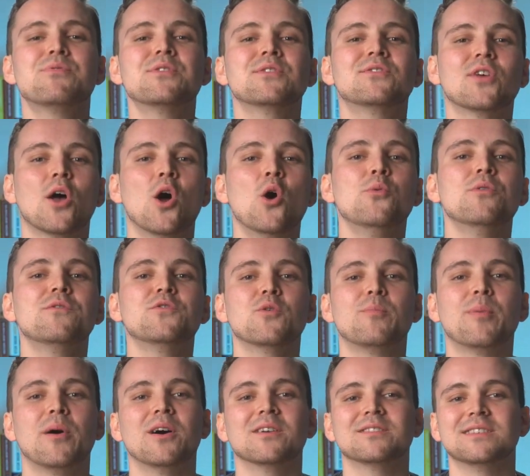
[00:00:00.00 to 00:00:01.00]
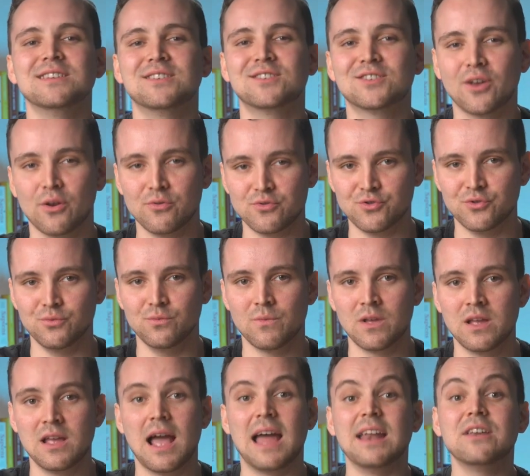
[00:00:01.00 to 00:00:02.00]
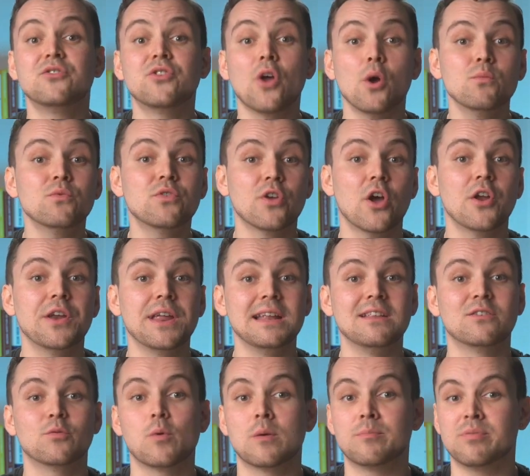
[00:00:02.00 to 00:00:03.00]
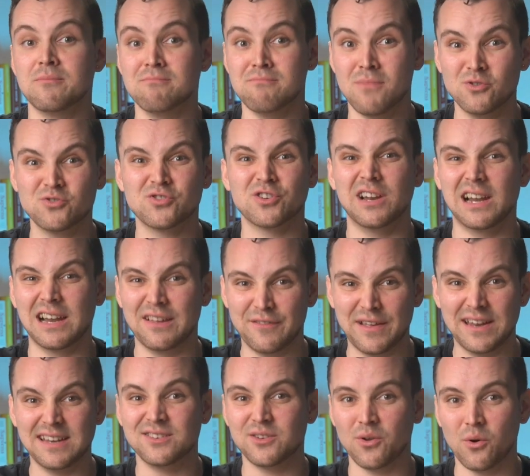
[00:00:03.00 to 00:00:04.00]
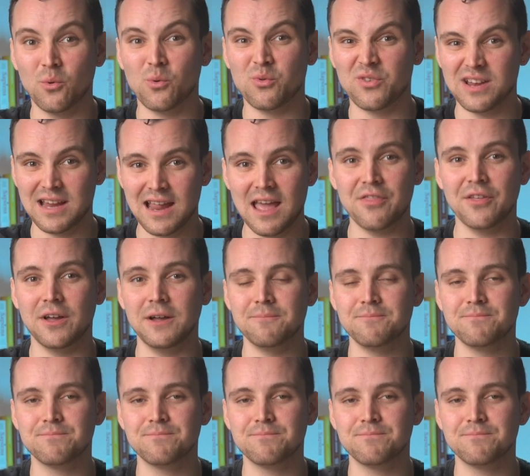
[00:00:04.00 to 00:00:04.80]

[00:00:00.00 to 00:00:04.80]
the tone of your party social and don't turn it into a promotional event altogether.